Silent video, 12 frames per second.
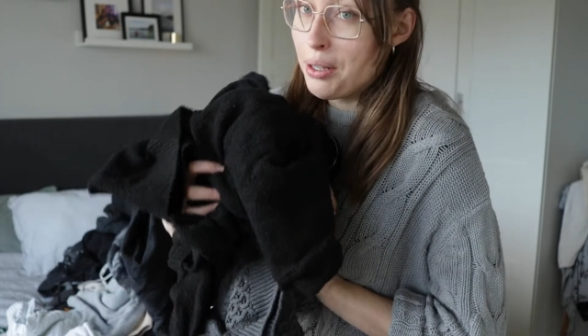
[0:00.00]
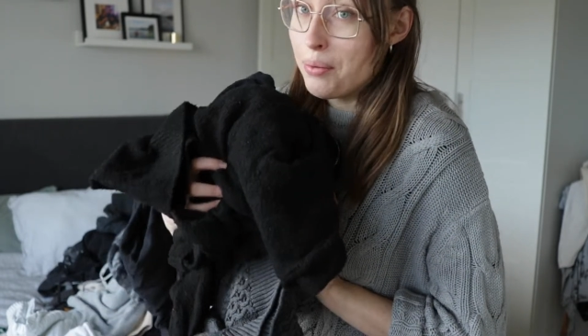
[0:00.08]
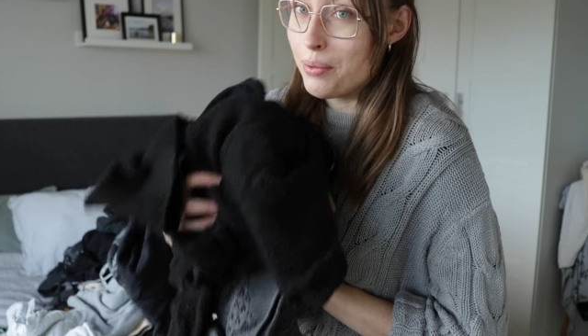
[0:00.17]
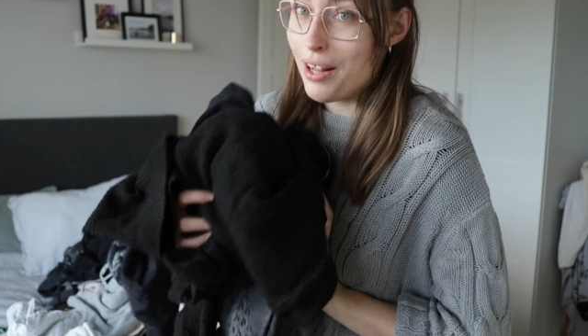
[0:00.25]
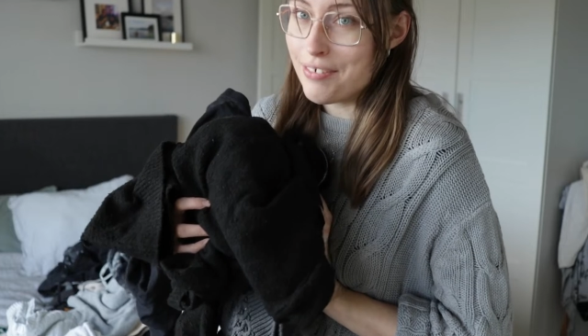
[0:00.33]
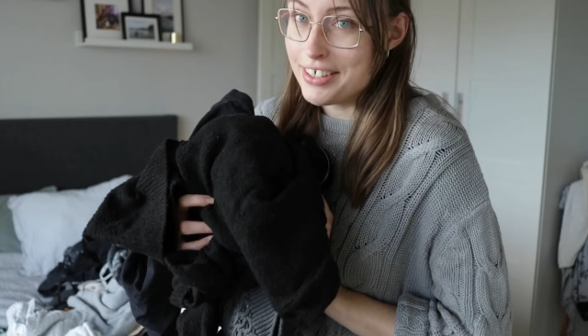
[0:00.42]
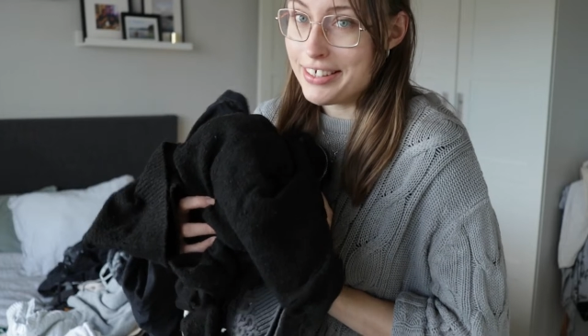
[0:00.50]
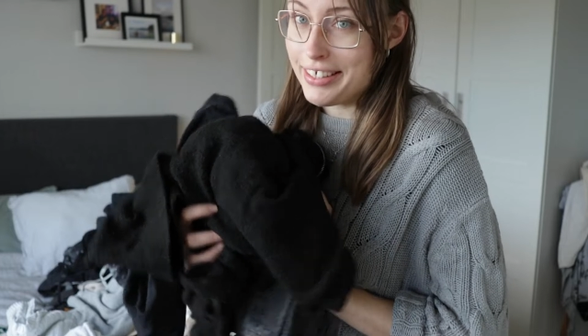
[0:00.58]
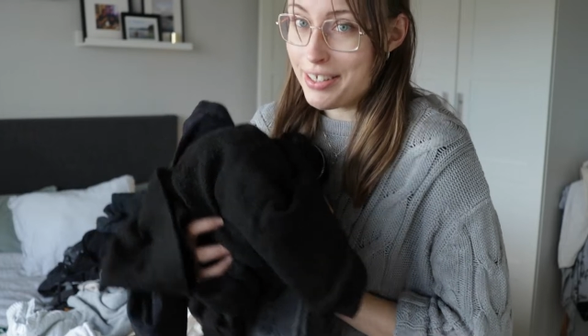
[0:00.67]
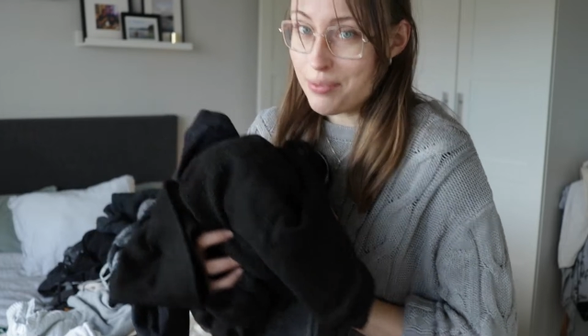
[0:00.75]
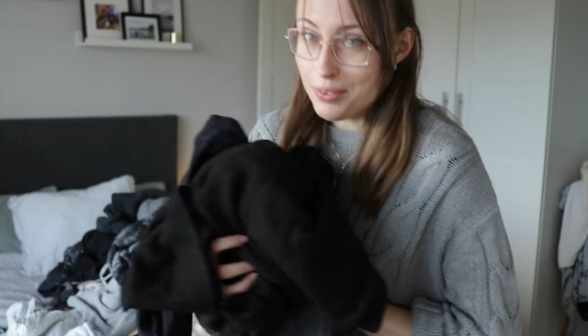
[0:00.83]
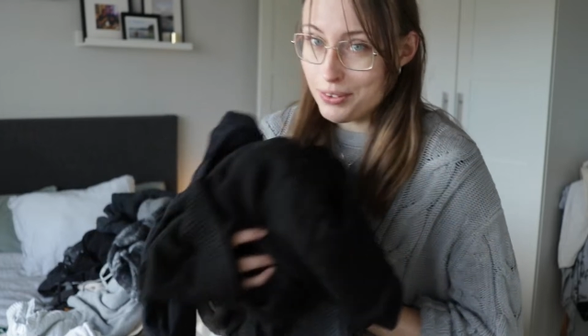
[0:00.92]
we'll have to
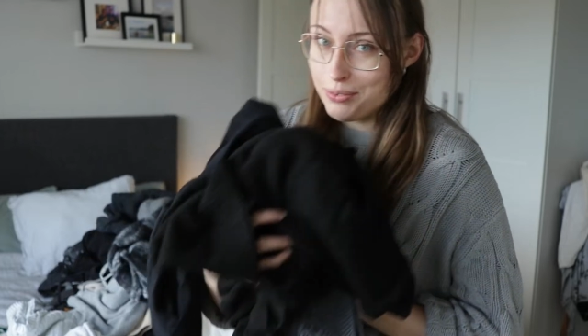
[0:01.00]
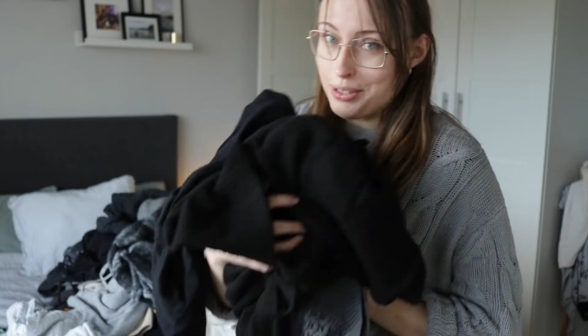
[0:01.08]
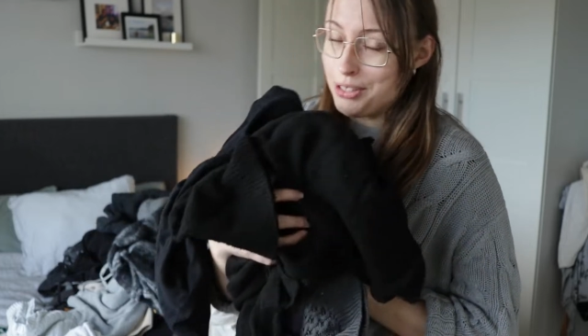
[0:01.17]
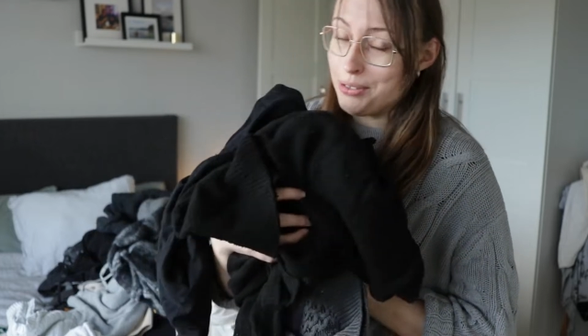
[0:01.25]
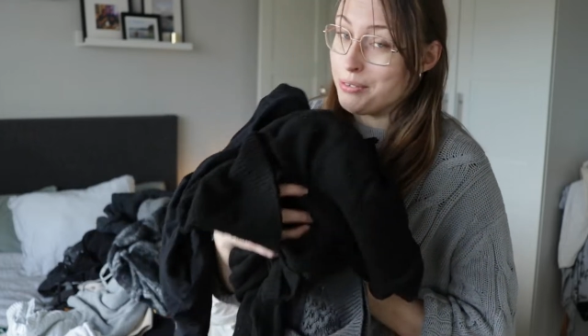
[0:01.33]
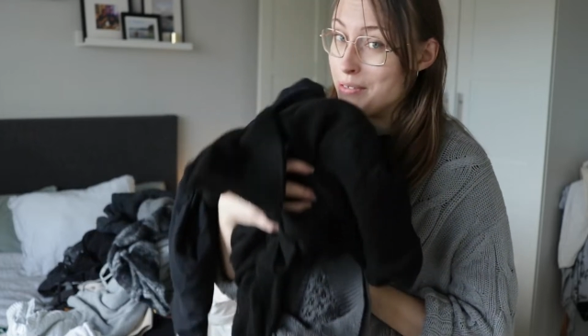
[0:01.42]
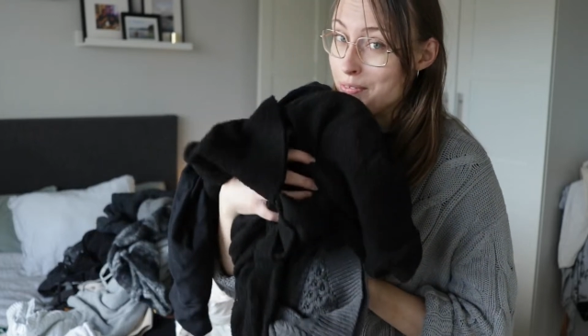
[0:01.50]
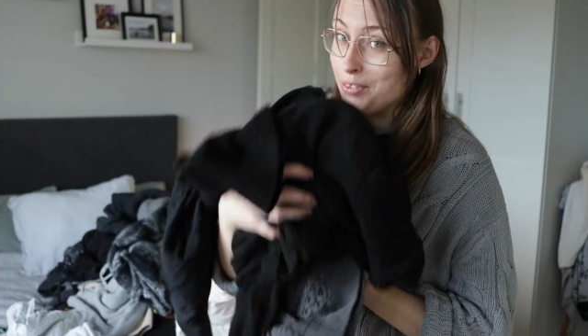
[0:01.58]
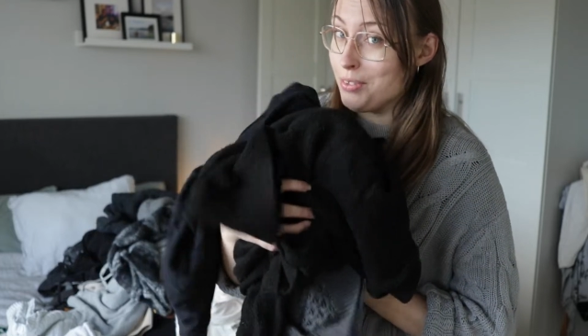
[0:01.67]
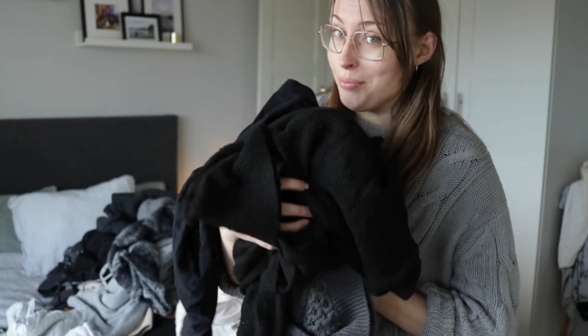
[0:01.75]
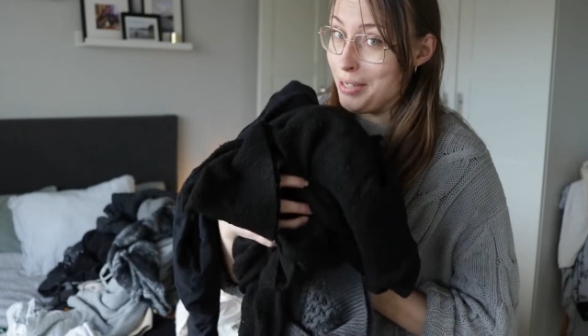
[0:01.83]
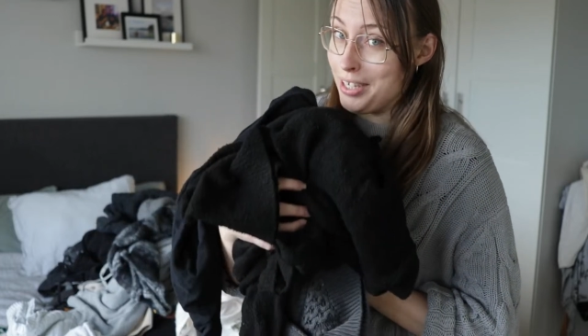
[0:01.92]
see what we do with
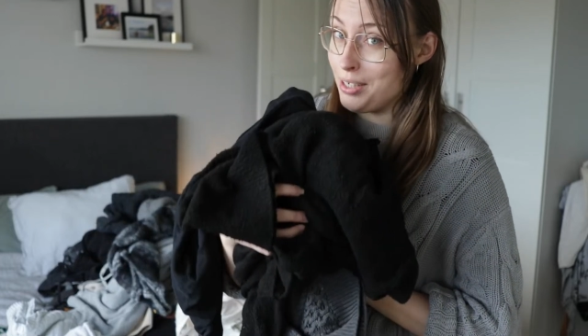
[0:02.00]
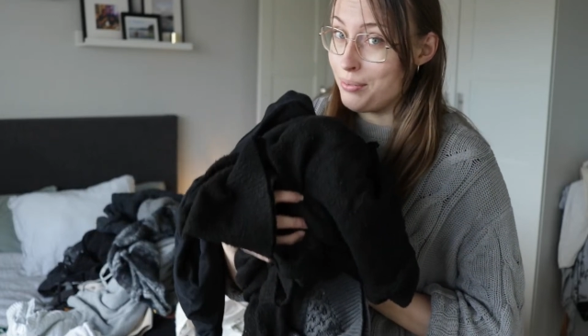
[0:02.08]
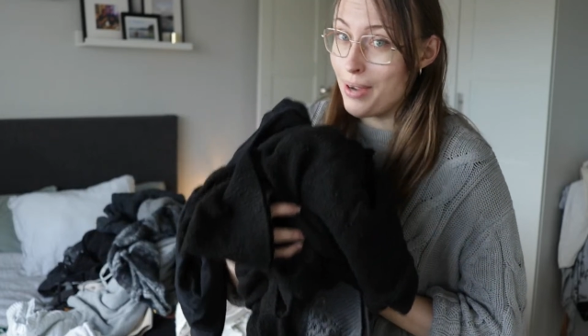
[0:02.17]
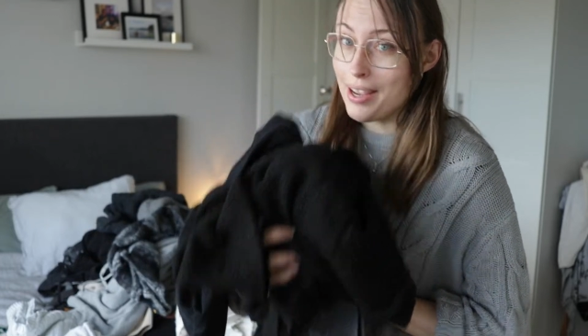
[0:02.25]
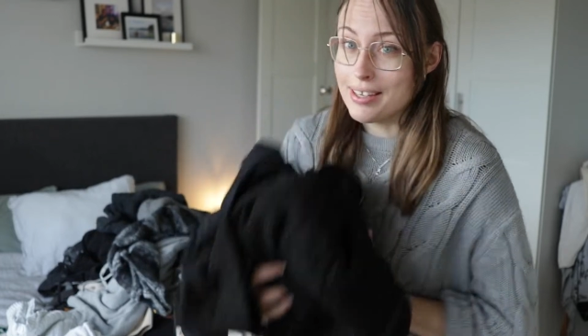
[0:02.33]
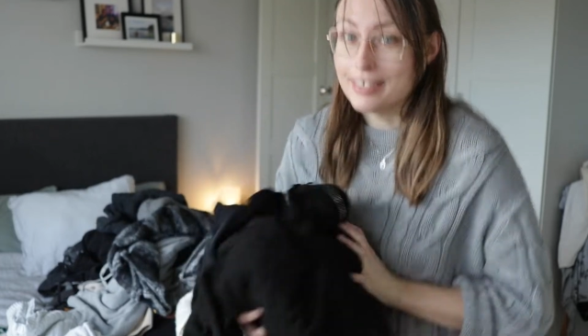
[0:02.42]
all my knitwear.